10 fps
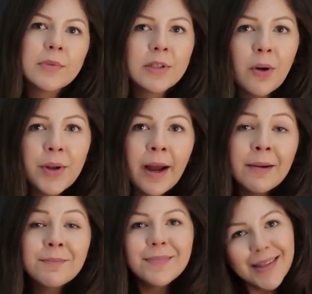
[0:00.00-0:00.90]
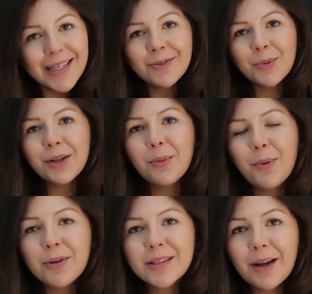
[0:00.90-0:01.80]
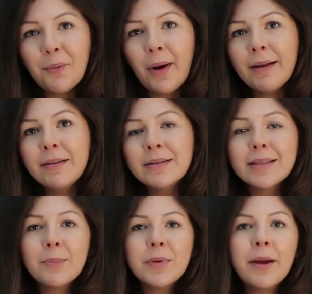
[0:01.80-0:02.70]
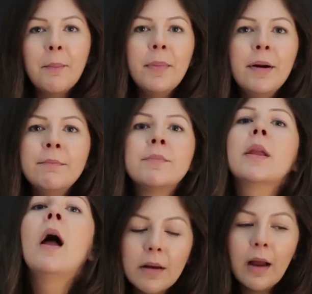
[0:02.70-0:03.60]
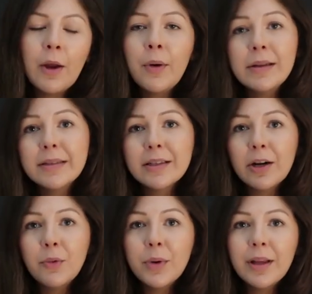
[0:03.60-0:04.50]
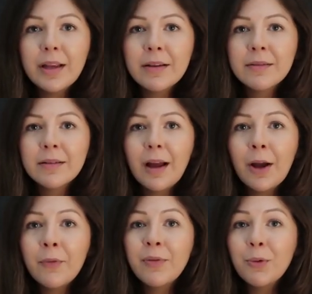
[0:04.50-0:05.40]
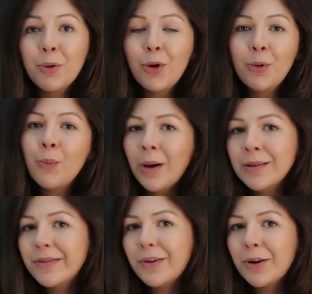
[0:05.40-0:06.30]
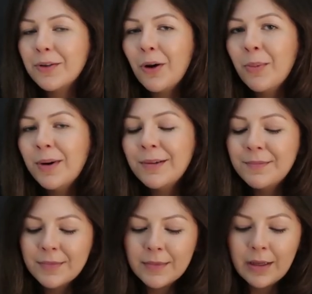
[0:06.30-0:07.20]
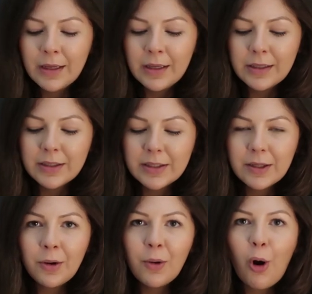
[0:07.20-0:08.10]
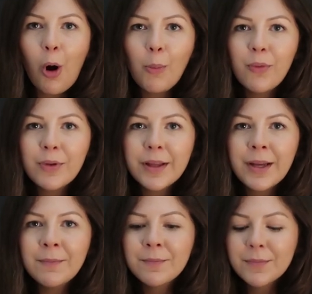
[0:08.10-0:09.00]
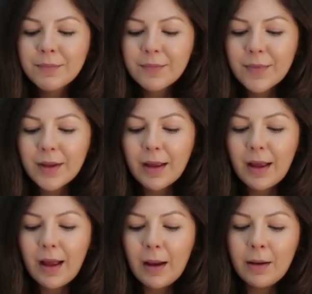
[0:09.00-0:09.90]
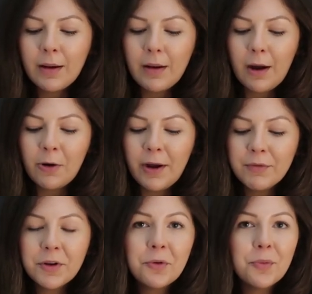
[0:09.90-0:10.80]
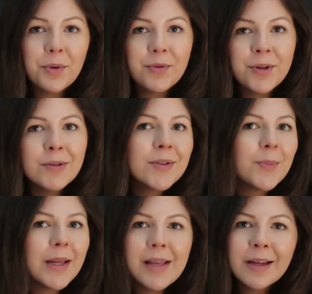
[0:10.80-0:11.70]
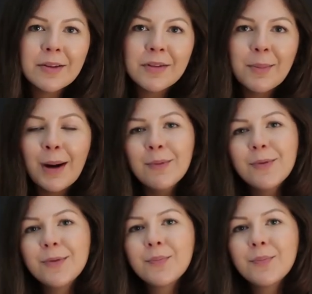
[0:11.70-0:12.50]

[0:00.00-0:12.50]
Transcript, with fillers: So yeah, these were the books I read in September. I already started reading a few good ones for October. So hopefully uh, I'll have good reviews by the end of the month.